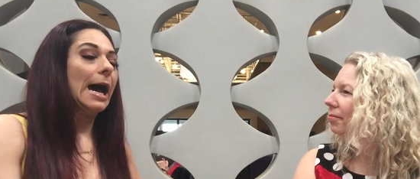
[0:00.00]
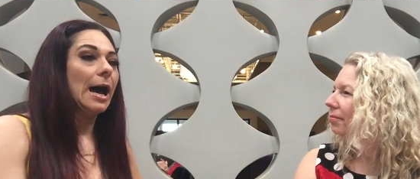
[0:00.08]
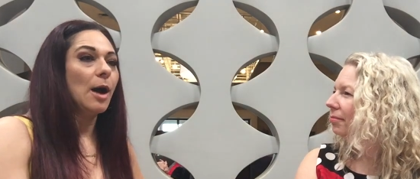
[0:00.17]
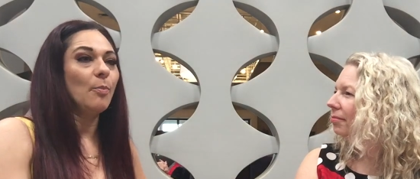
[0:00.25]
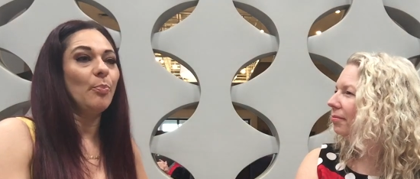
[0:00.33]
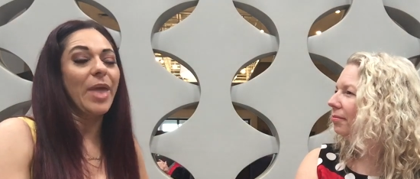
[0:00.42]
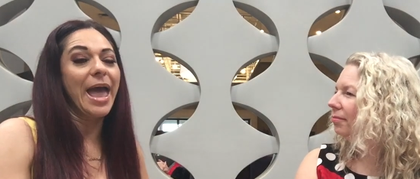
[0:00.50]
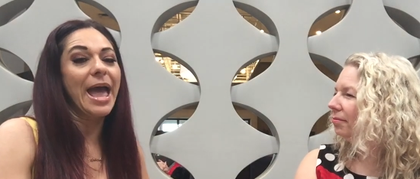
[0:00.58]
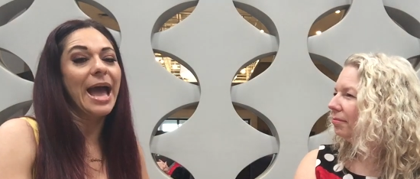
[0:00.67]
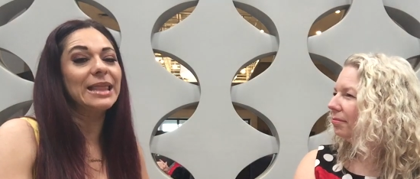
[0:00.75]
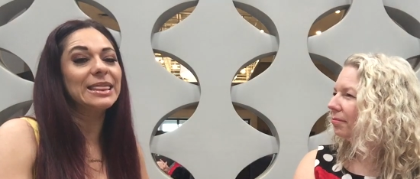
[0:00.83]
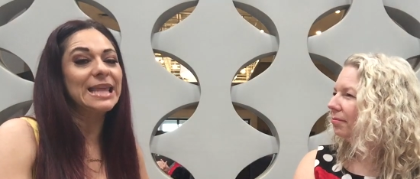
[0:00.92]

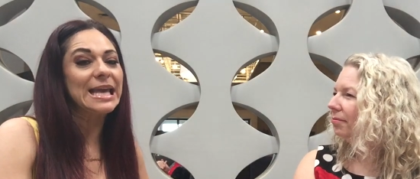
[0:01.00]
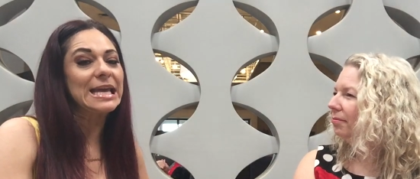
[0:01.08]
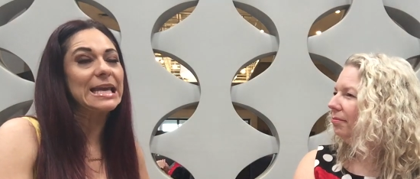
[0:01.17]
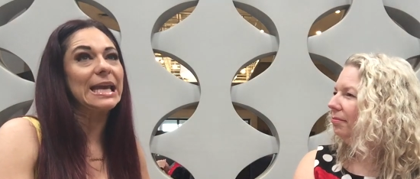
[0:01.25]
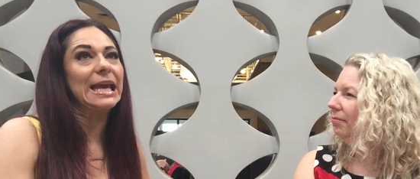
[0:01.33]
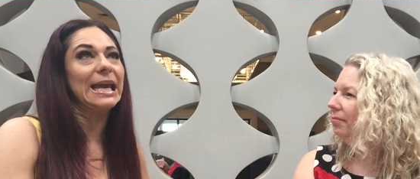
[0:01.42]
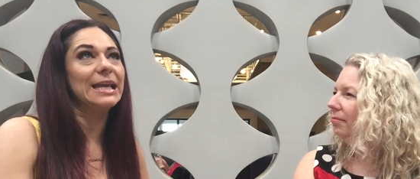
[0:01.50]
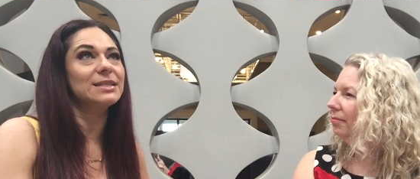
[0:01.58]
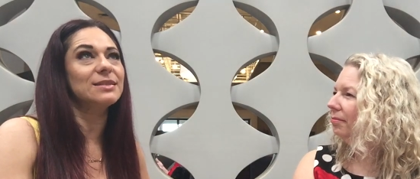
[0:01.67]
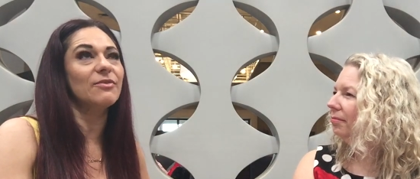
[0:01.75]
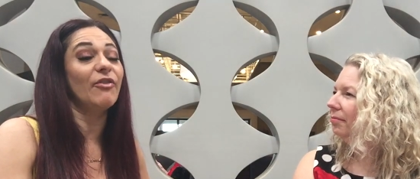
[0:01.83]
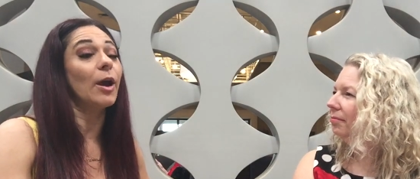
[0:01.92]
Speaker 1: I think
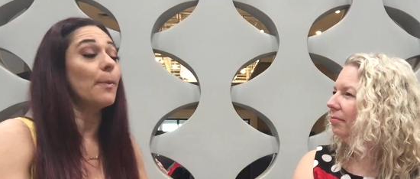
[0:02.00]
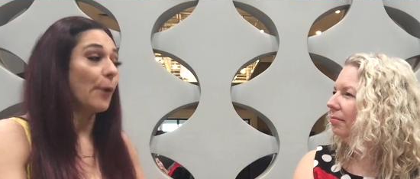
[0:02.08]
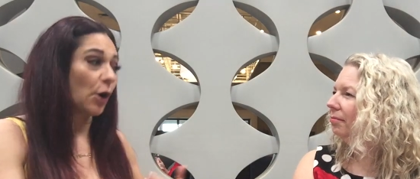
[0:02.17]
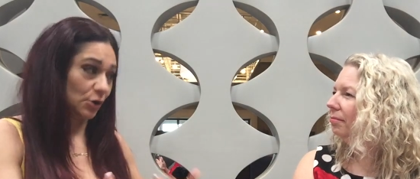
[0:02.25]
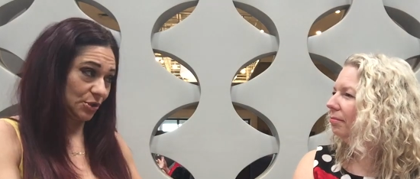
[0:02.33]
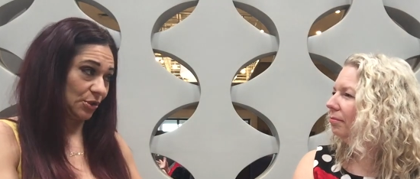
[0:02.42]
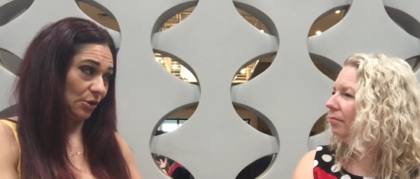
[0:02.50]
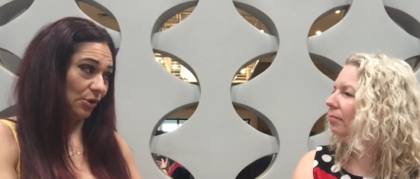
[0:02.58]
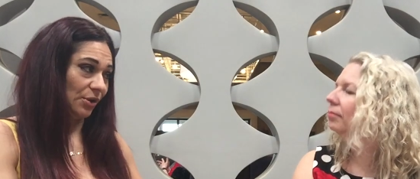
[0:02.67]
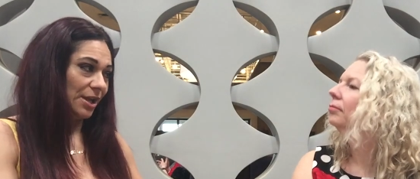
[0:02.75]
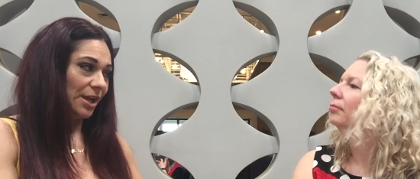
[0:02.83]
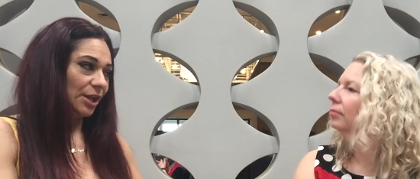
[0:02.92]
it's very
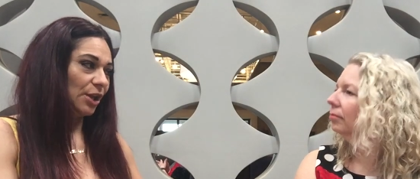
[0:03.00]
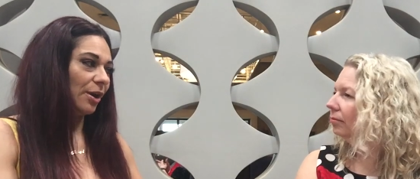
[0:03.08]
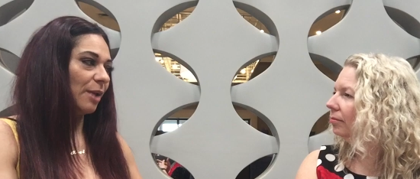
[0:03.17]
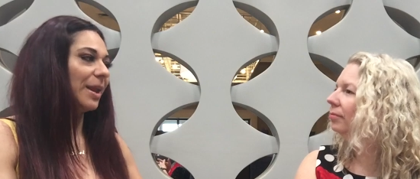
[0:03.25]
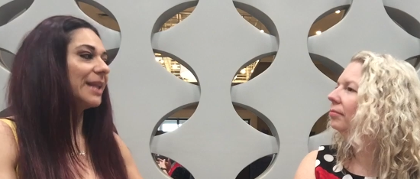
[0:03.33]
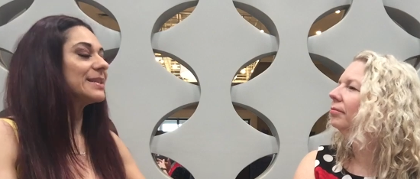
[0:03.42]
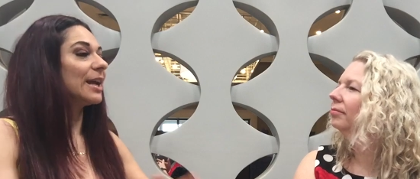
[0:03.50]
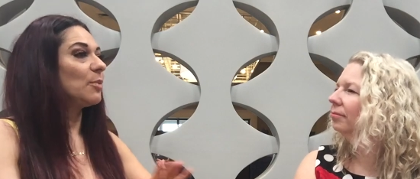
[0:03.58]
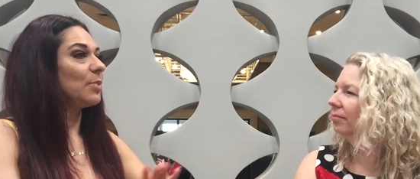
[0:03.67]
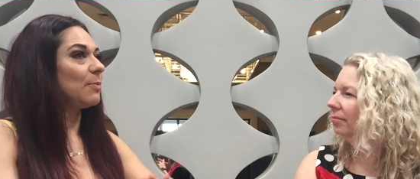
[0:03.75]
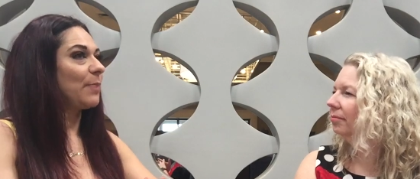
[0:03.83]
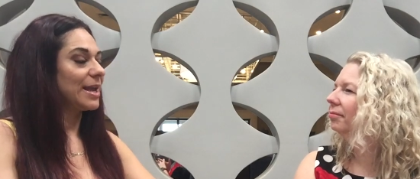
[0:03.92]
personal. You know what I mean? It's
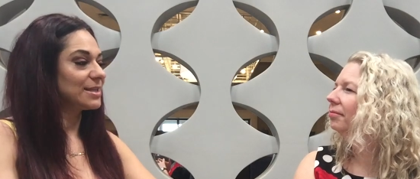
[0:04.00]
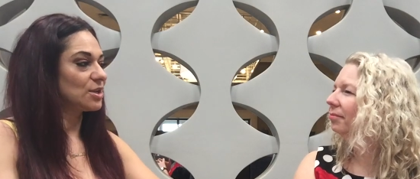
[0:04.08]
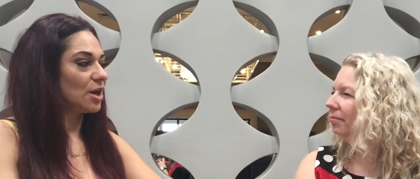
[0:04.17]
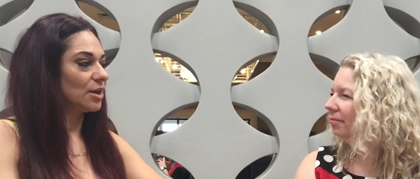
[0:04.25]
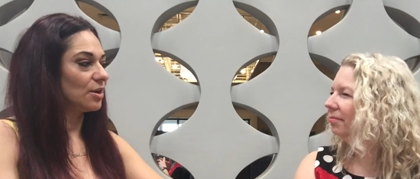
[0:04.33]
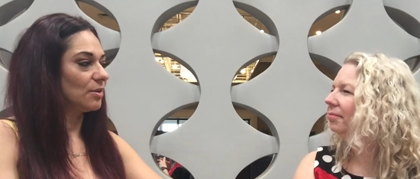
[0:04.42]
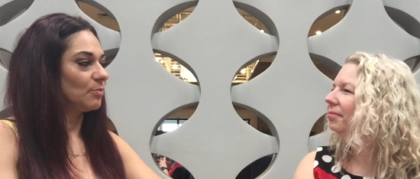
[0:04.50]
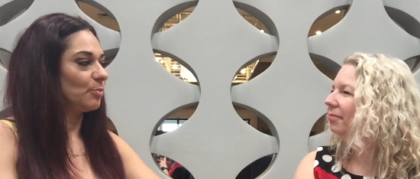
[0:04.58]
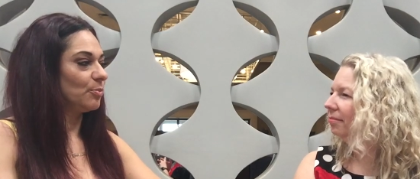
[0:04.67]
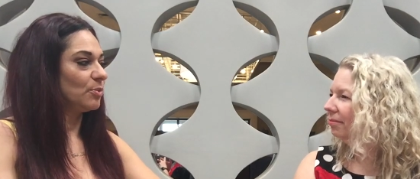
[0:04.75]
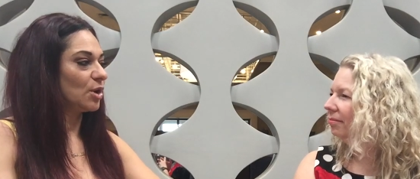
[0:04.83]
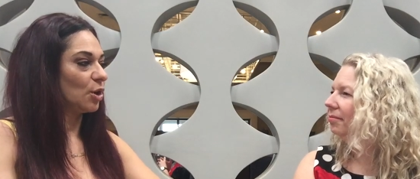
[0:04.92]
going to be based on
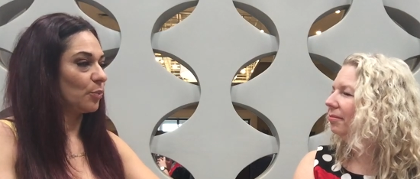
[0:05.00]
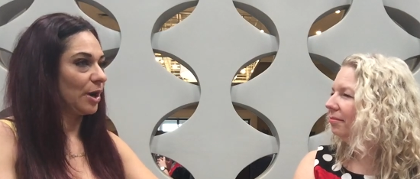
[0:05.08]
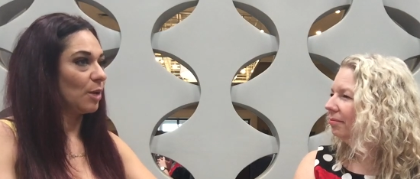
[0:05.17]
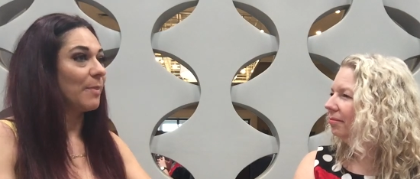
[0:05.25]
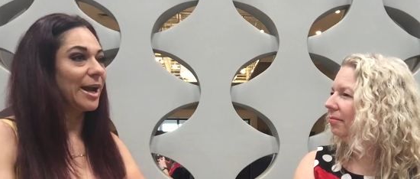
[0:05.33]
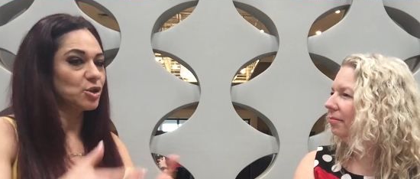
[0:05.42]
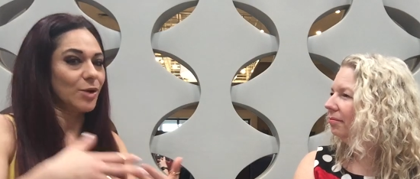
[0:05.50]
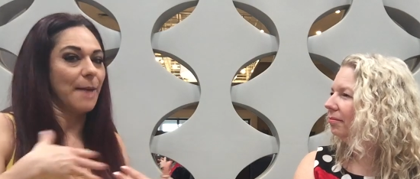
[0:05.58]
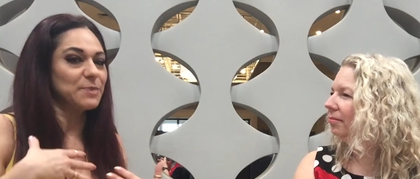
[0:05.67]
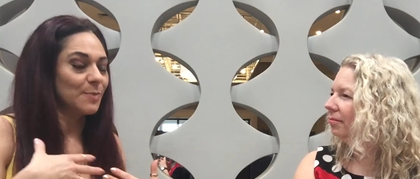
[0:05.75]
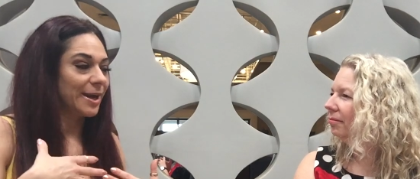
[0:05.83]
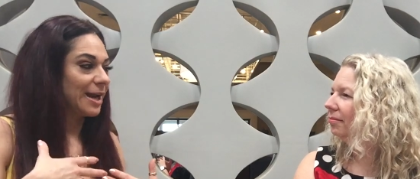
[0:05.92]
career. My
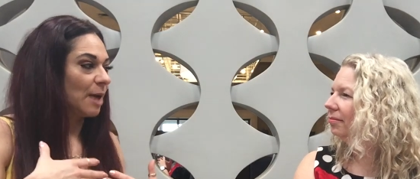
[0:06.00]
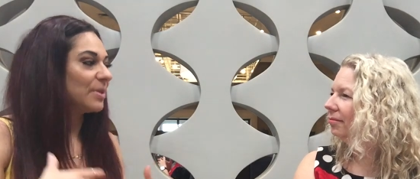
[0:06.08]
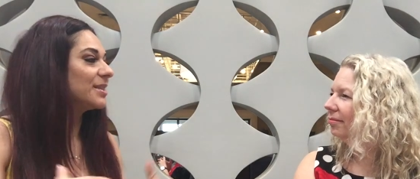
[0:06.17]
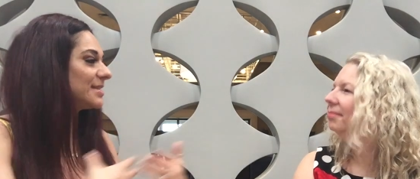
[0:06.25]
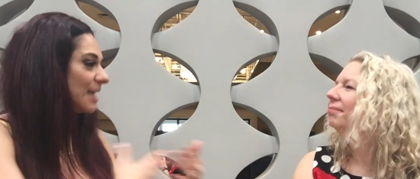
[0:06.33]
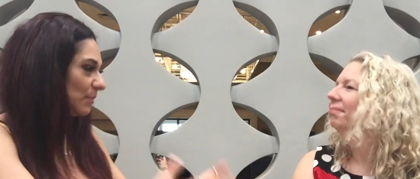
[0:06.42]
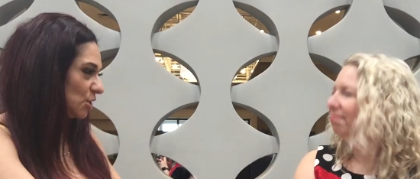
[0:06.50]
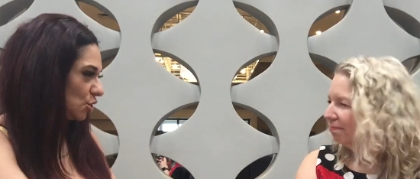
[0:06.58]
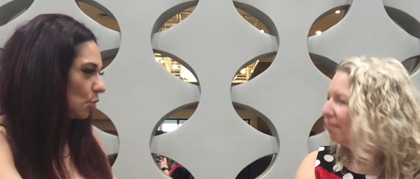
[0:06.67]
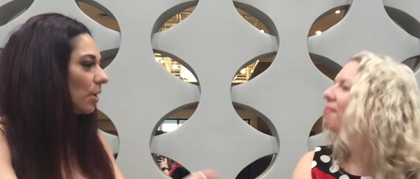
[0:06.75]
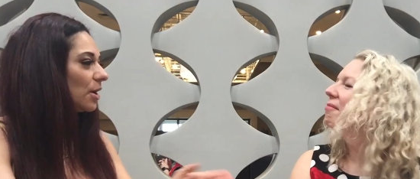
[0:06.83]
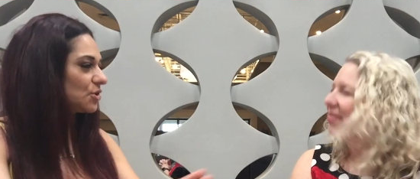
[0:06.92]
traps might not be the same
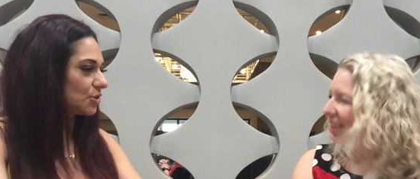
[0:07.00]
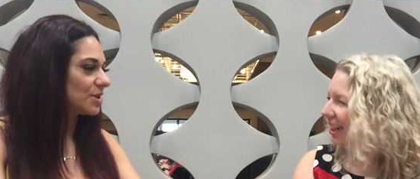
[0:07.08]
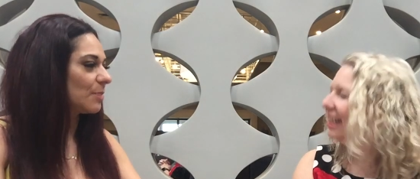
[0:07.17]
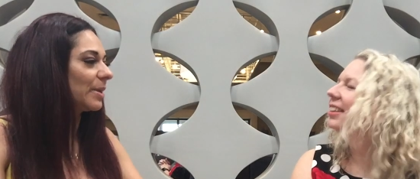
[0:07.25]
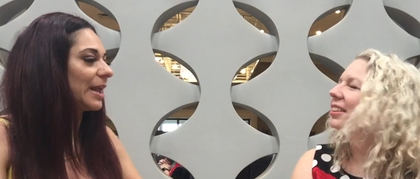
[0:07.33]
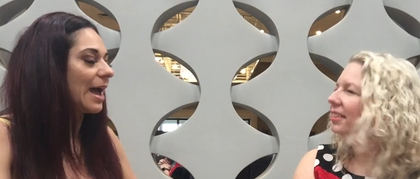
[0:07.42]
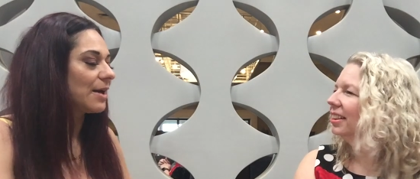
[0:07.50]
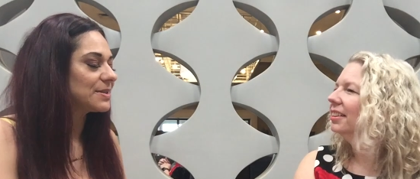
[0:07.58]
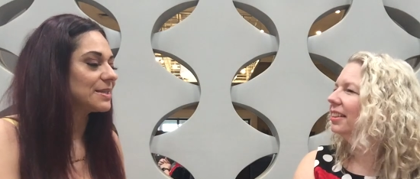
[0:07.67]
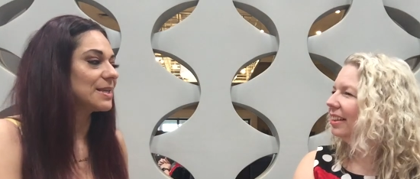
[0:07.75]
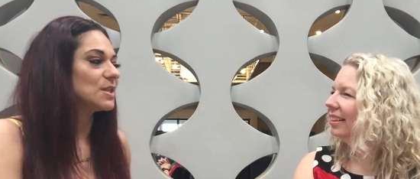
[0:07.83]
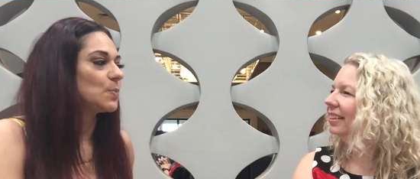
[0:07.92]
as yours or somebody
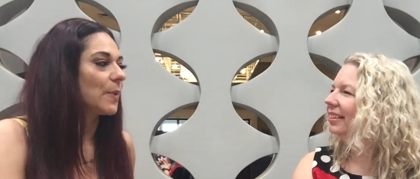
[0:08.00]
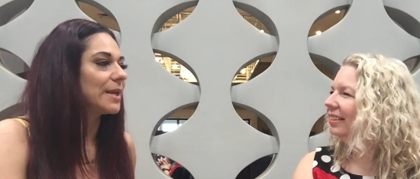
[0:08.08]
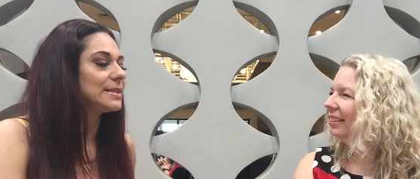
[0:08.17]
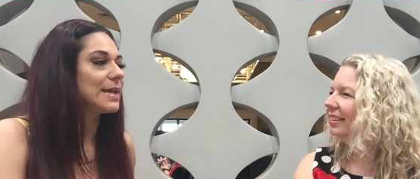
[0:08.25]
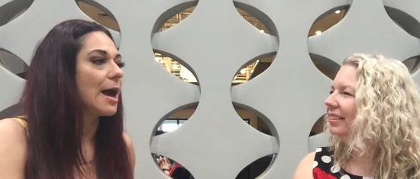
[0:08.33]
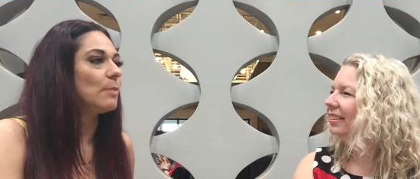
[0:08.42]
else's, but